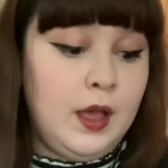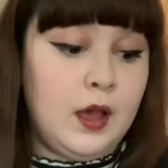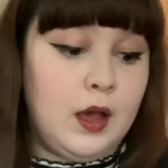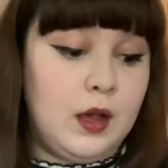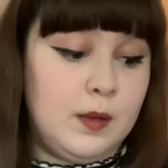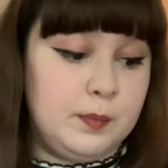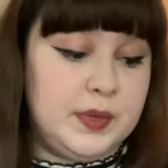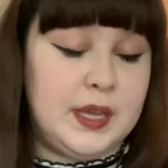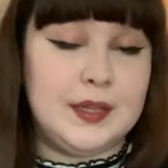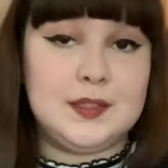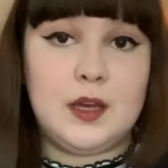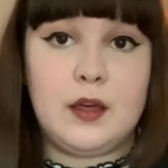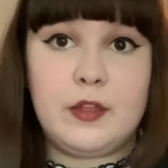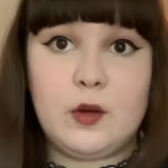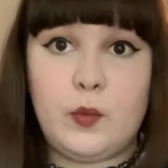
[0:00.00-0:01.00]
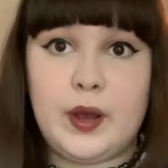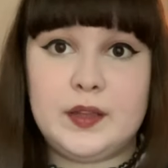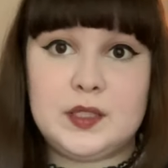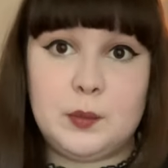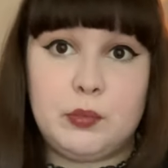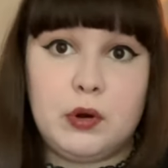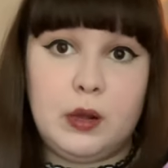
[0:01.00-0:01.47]
um, because
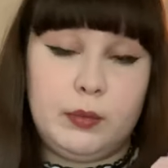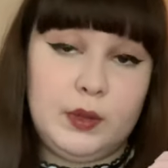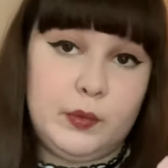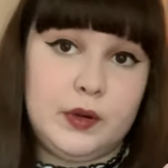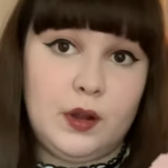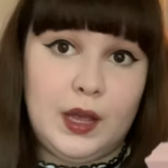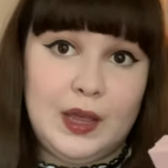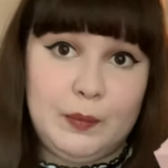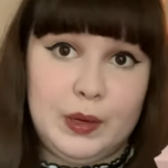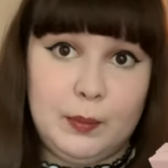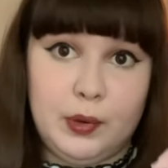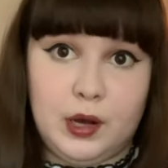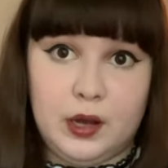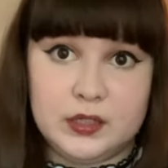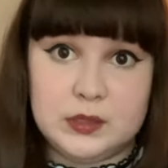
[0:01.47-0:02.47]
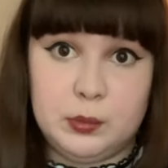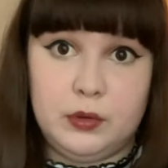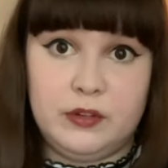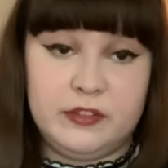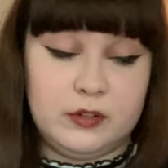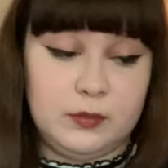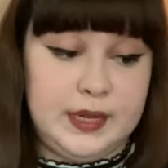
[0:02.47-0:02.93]
otherwise it probably would not have been possible
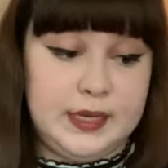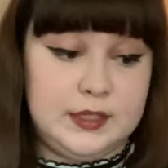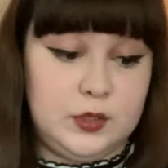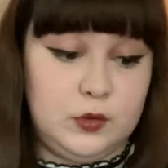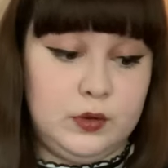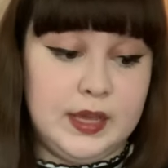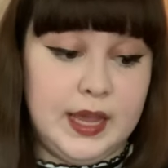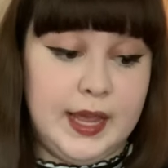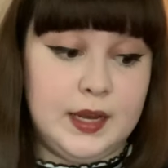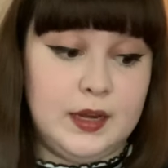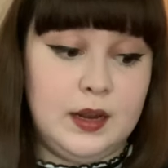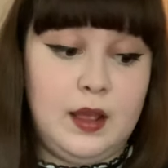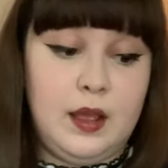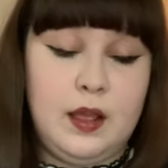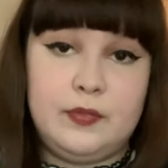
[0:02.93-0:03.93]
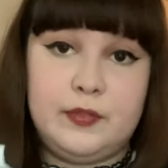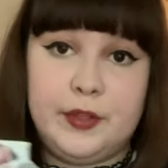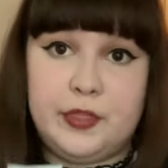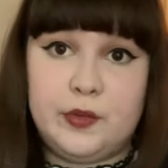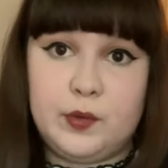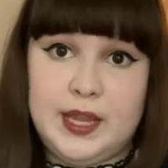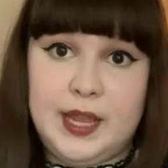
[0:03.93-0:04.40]
for me to get the
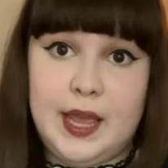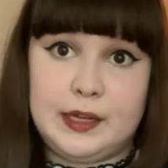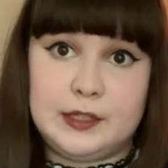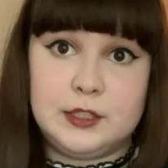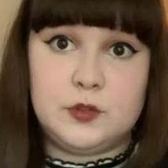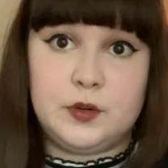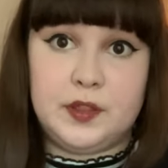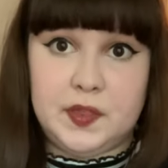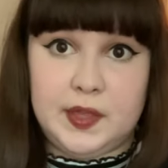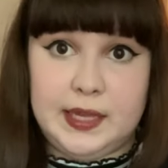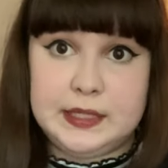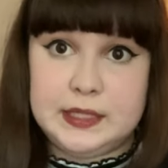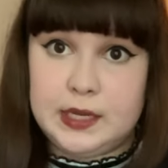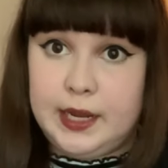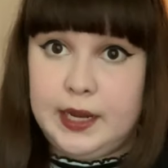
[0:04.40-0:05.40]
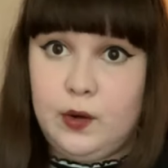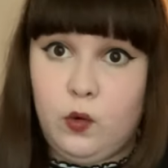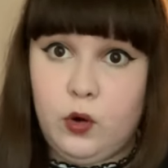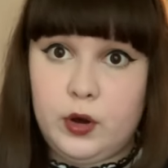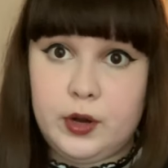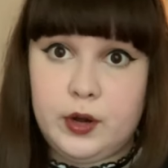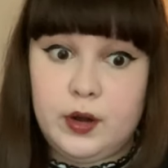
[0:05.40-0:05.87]
three extra things that I
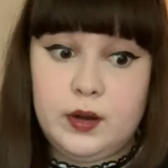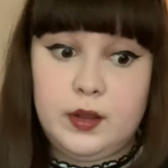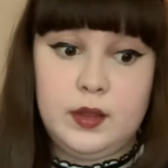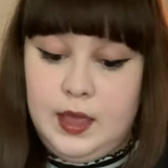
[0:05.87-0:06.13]
ordered.